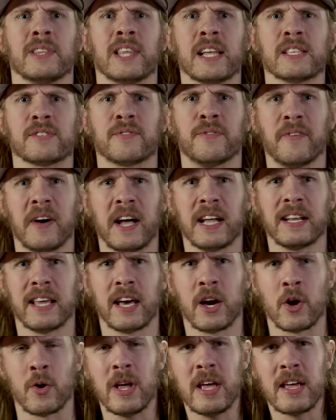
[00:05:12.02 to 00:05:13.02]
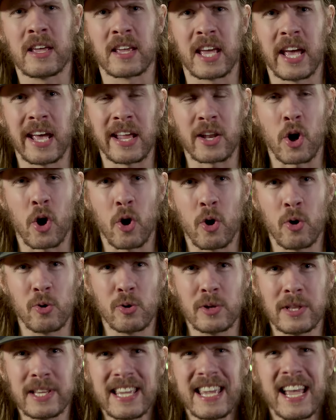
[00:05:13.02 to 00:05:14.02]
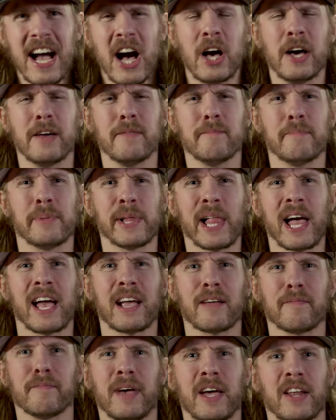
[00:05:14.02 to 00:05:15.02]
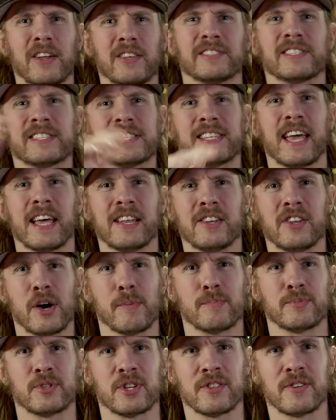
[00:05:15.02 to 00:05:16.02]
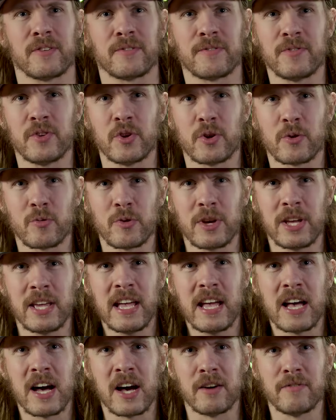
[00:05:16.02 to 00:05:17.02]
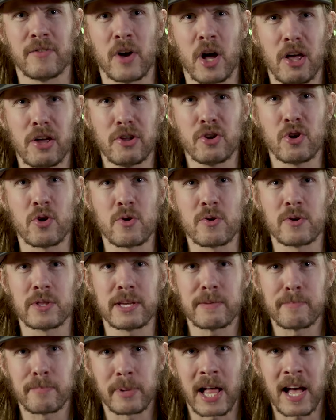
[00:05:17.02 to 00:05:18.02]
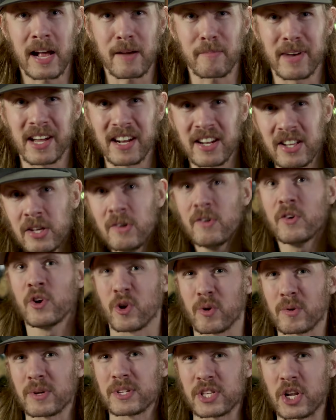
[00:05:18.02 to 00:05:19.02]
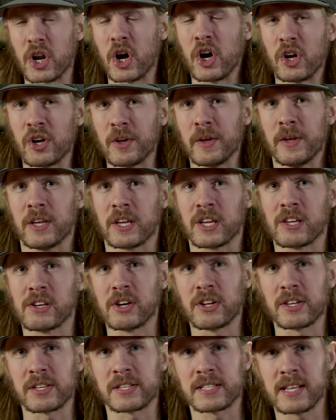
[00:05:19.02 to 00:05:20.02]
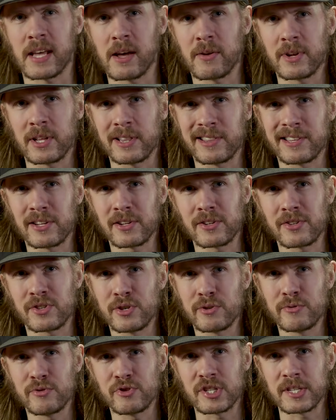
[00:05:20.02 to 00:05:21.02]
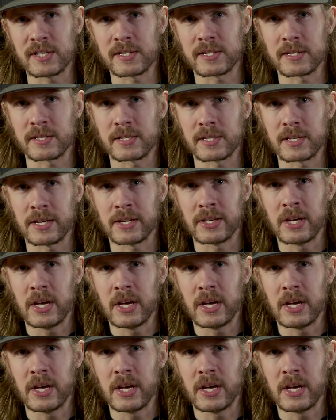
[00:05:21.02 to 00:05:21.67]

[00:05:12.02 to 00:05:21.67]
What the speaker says: let's find out, can holy unblack metal stand up to the fury of unholy black metal, or is it all gonna sound a little too Jesus-y?